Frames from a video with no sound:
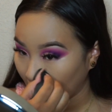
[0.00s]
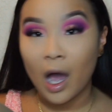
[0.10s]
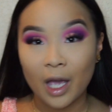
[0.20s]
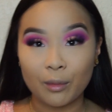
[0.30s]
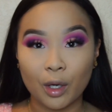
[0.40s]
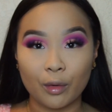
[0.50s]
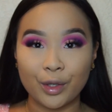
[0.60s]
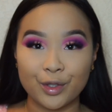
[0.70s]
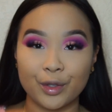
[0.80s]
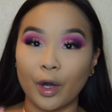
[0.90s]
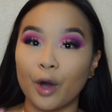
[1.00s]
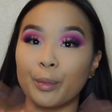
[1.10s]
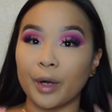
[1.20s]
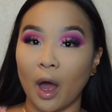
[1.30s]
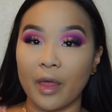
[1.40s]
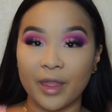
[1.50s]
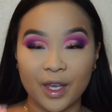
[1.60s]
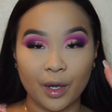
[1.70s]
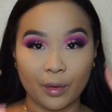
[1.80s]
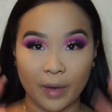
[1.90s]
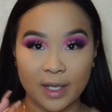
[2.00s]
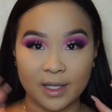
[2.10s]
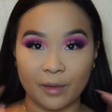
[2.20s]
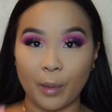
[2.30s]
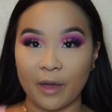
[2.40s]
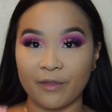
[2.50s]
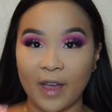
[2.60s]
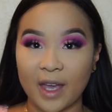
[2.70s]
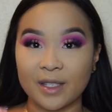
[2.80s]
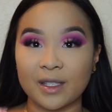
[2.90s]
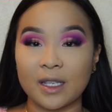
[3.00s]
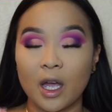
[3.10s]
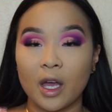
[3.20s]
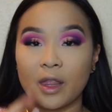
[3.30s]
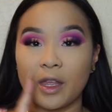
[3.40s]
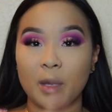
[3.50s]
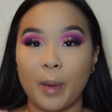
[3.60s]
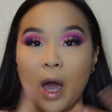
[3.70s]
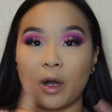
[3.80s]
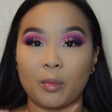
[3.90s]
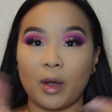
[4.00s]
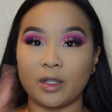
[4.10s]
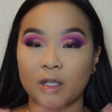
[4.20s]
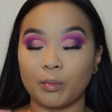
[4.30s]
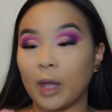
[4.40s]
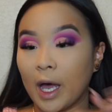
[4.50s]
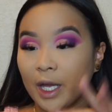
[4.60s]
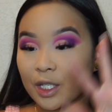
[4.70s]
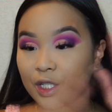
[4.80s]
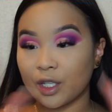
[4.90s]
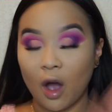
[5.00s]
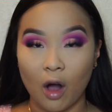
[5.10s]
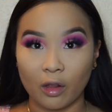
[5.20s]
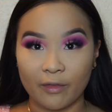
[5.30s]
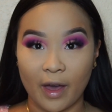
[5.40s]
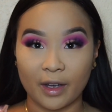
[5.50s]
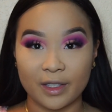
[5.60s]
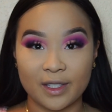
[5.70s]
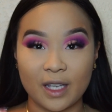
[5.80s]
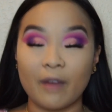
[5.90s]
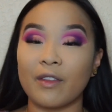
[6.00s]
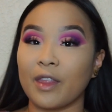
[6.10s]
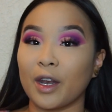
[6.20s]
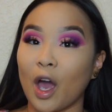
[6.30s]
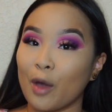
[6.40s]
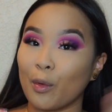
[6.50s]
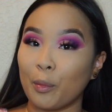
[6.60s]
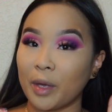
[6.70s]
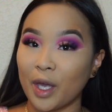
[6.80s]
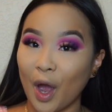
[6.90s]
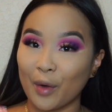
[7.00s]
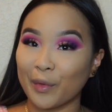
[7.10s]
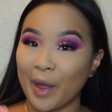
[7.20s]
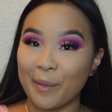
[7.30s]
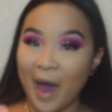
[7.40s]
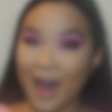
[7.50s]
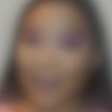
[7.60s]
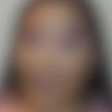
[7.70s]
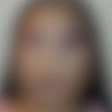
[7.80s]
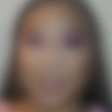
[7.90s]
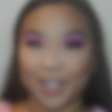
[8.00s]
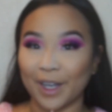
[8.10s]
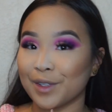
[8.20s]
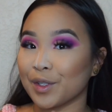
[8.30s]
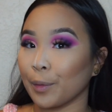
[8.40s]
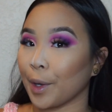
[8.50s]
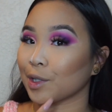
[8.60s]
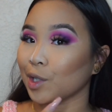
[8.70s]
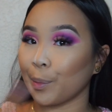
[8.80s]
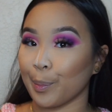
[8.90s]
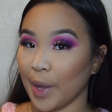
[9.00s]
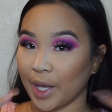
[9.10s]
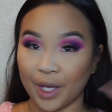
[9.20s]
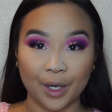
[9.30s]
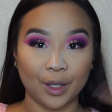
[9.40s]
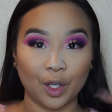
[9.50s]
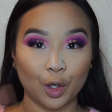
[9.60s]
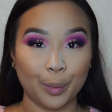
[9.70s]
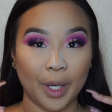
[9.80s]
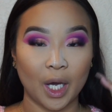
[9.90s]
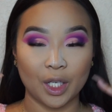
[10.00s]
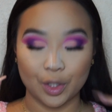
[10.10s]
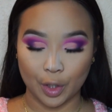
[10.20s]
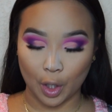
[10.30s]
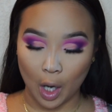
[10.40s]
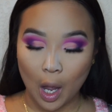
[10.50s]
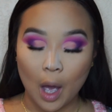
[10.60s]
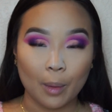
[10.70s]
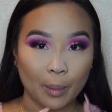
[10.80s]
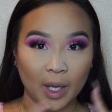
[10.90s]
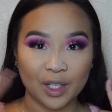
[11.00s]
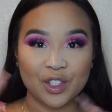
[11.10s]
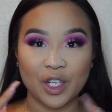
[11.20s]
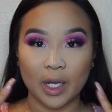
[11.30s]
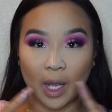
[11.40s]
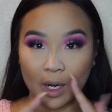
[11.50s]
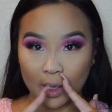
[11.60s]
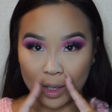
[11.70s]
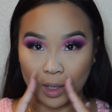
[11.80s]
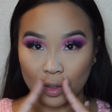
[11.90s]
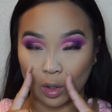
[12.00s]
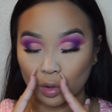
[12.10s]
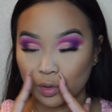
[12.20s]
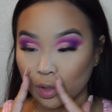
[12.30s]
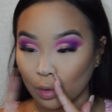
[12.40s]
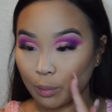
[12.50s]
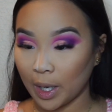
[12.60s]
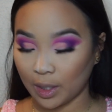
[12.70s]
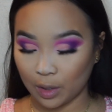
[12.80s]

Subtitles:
I am going to go put on the rest of my face, the powder, bronzer, blush, all of that good stuff, and then I will be right back. Alright guys, so I'm actually baking a little bit under my cheek area and also my